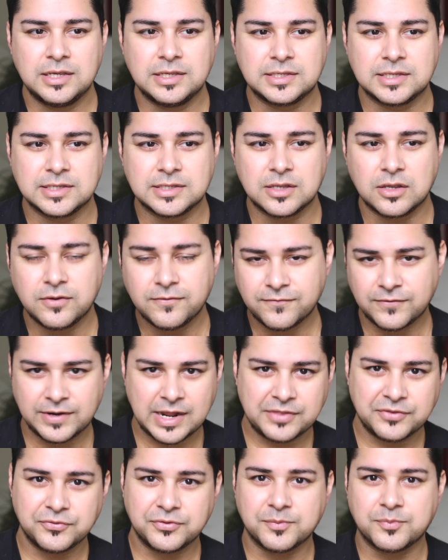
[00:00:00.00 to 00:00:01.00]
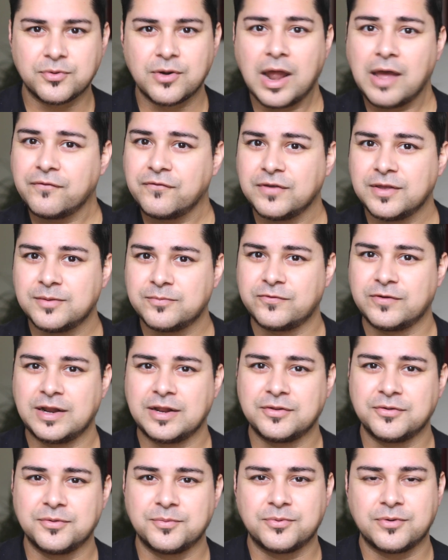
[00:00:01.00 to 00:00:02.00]
he says, "Oh, Fernando the Prophet."
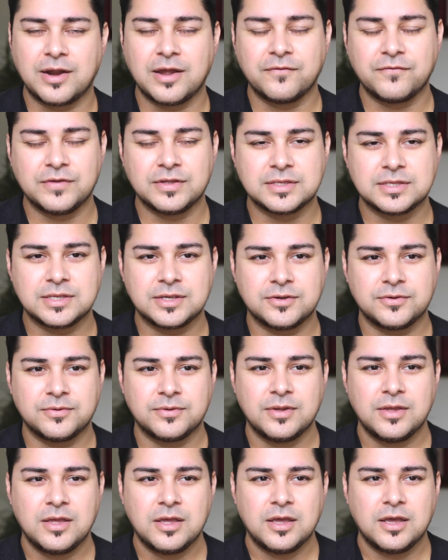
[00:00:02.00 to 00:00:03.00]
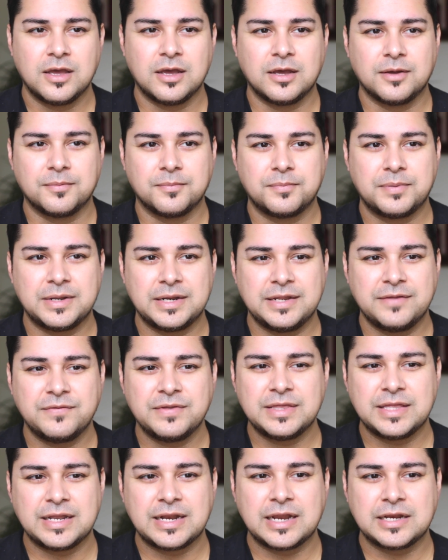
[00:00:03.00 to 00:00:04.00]
So, but
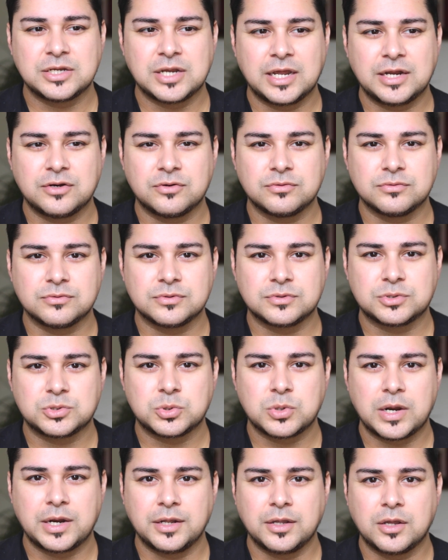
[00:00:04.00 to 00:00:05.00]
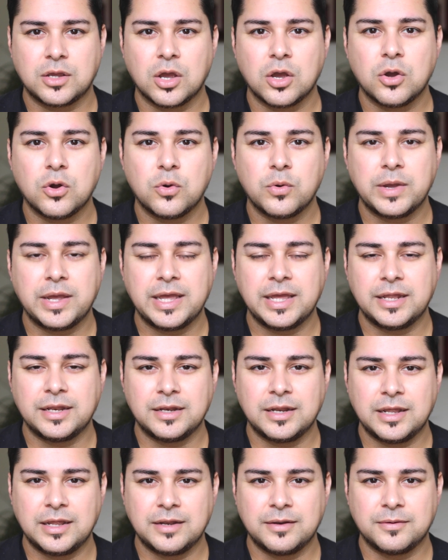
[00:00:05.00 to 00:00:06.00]
even then, I don't try to go
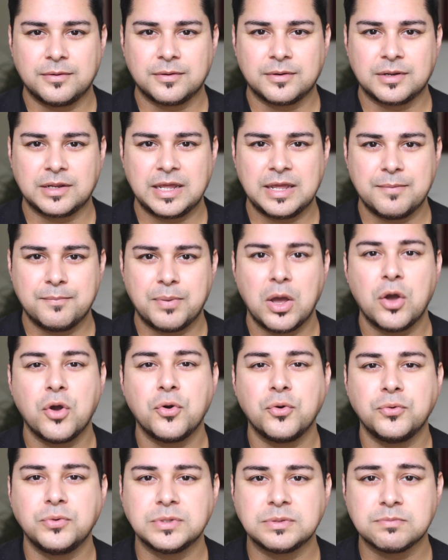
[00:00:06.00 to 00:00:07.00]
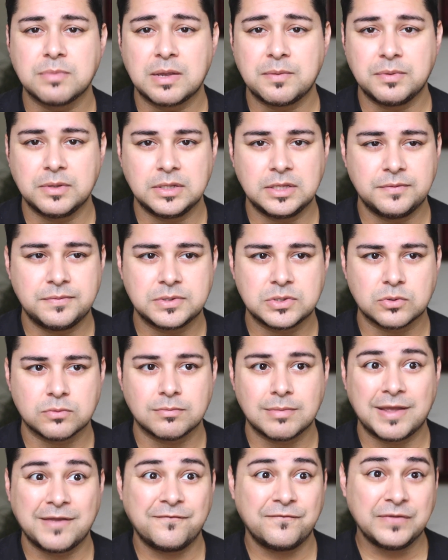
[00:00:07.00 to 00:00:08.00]
and impose my beliefs or
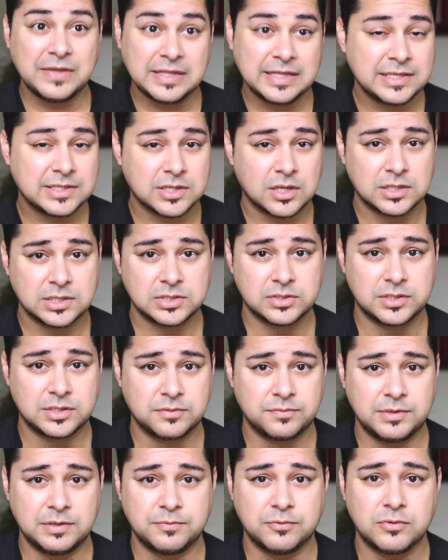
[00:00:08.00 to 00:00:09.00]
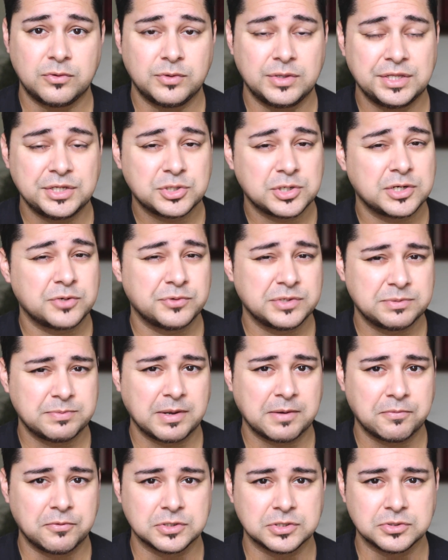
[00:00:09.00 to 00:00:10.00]
my feelings onto other people. I really try to
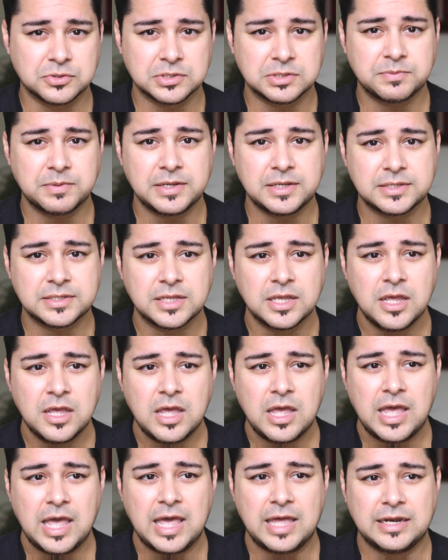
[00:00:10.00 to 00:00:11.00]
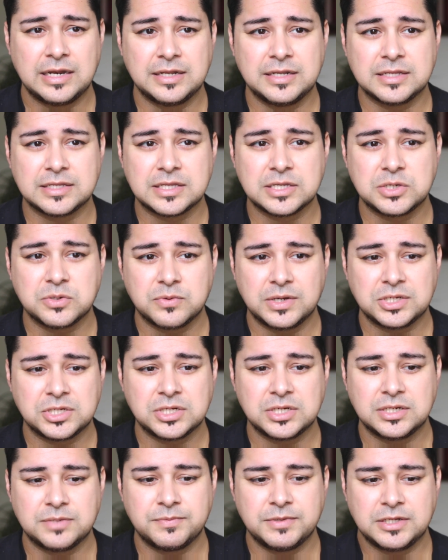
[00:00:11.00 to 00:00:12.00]
respect personal space. And in this
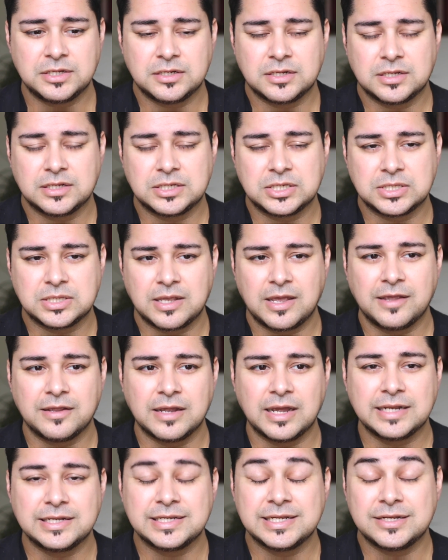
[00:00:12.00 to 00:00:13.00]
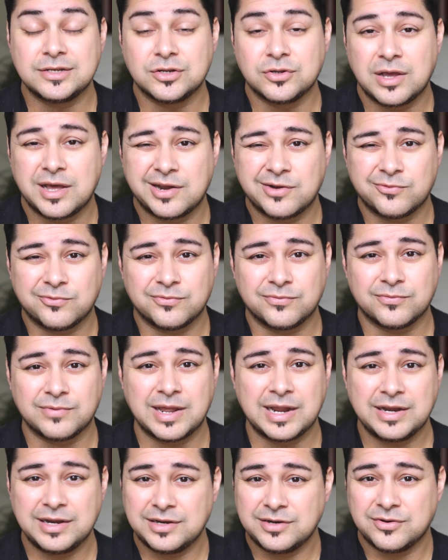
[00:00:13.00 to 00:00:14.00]
situation, I mean, I didn't know how to
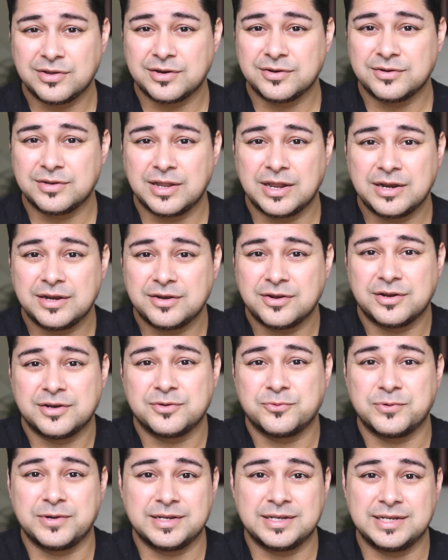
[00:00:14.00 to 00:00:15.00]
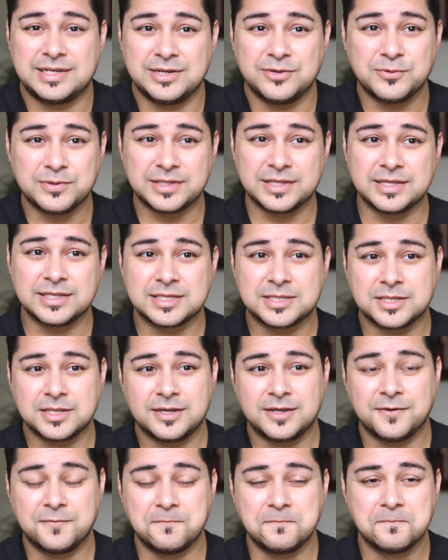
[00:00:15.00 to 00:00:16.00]
I didn't know how to deal with this.
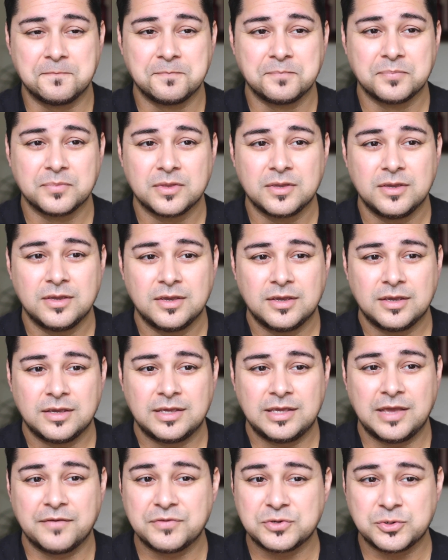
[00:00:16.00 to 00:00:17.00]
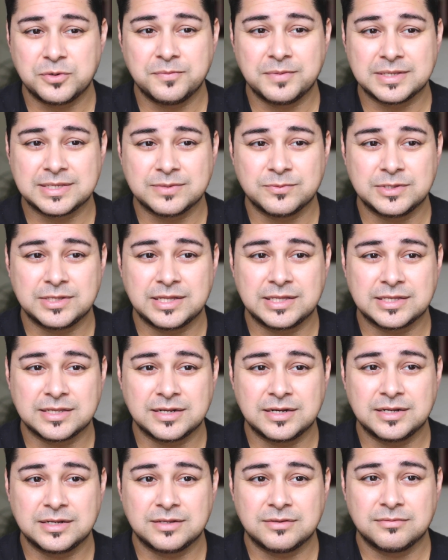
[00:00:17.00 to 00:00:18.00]
You have a dream about someone that's
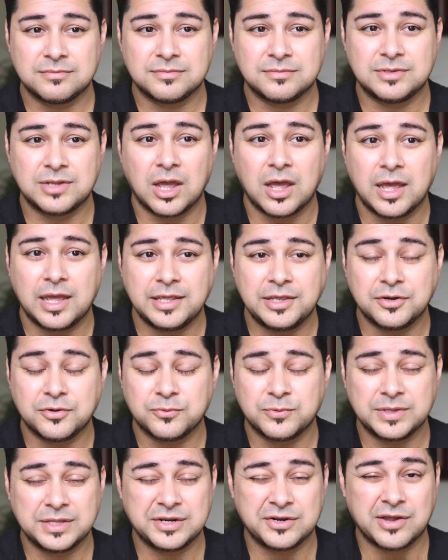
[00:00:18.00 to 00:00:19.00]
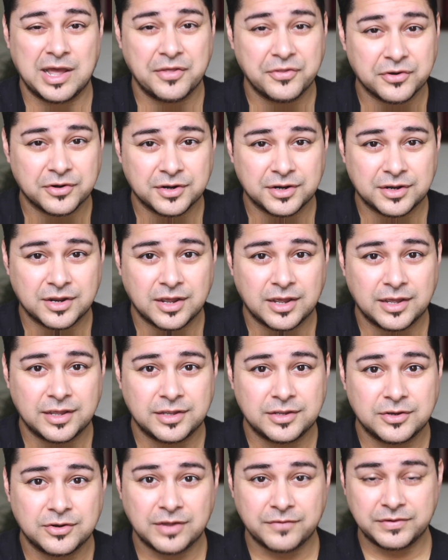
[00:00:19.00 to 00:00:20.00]
gonna die. You don't really know how they're gonna die.
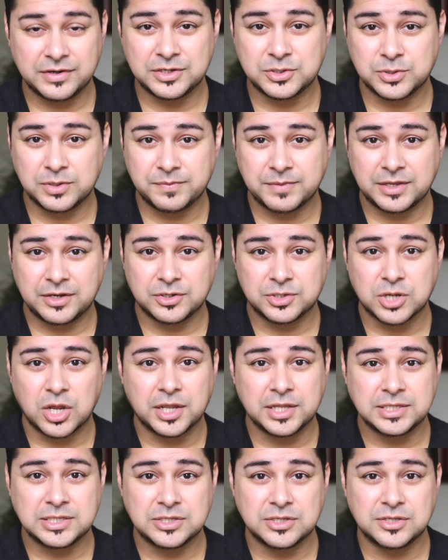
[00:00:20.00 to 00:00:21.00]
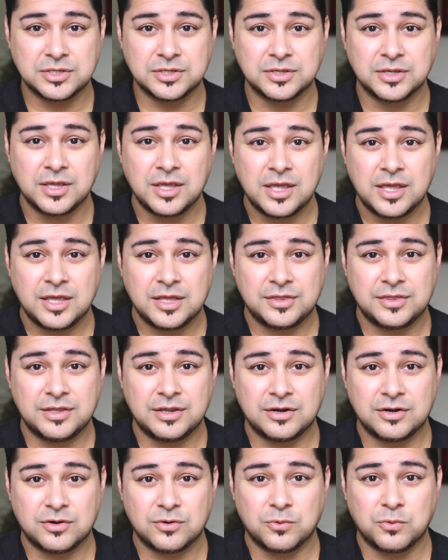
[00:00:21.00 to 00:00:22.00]
You're having a dream that you're talking to
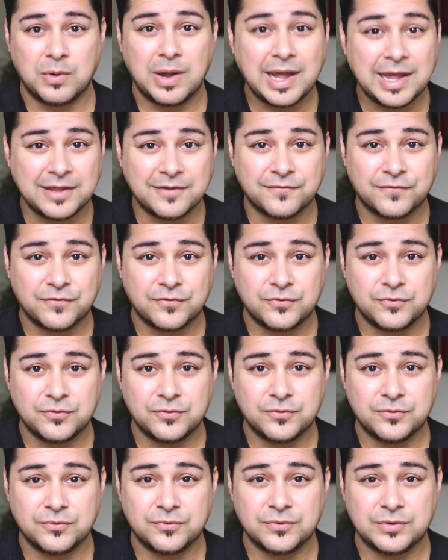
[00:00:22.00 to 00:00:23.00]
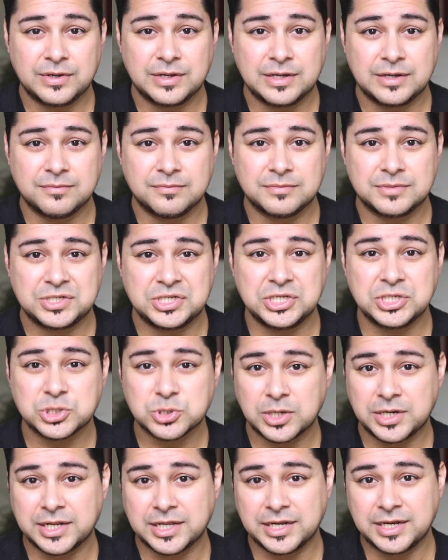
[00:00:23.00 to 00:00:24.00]
their wife, who she's
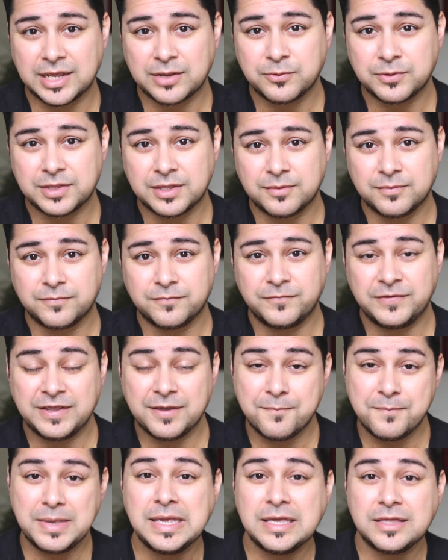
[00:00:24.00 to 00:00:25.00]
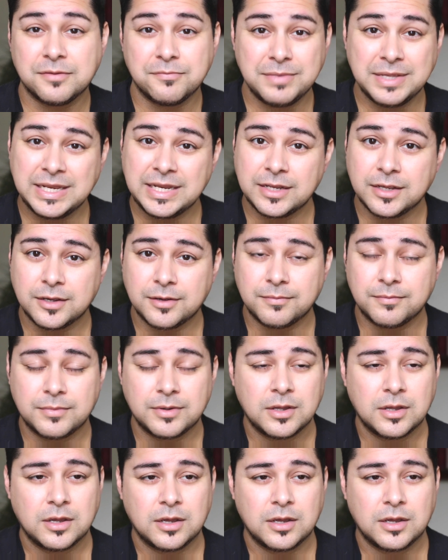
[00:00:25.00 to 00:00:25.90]
trying to connect with them via me, the medium,